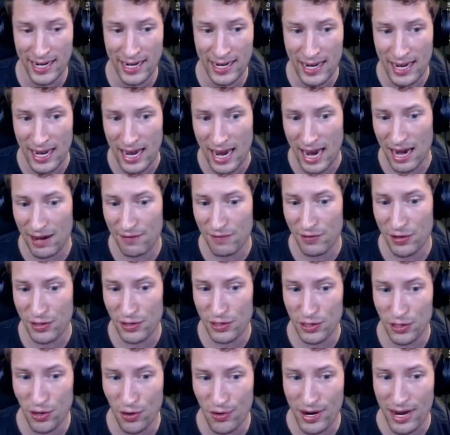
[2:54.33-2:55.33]
And if you
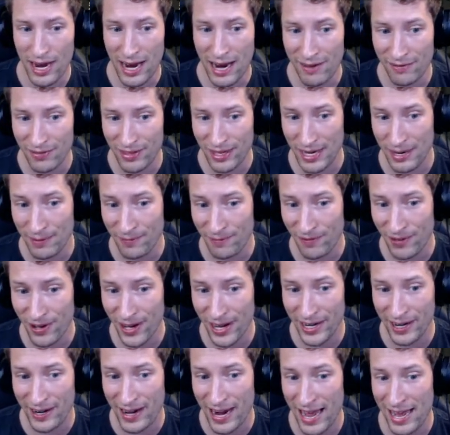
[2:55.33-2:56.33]
don't have the hip
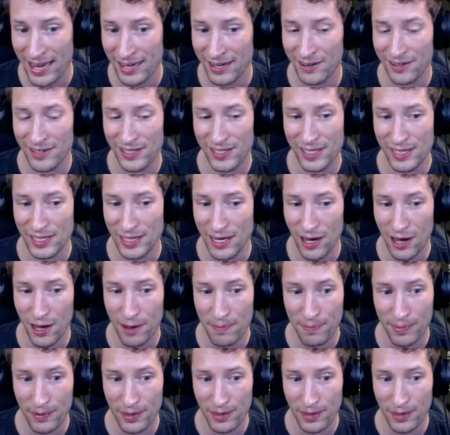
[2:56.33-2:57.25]
fire accuracy up,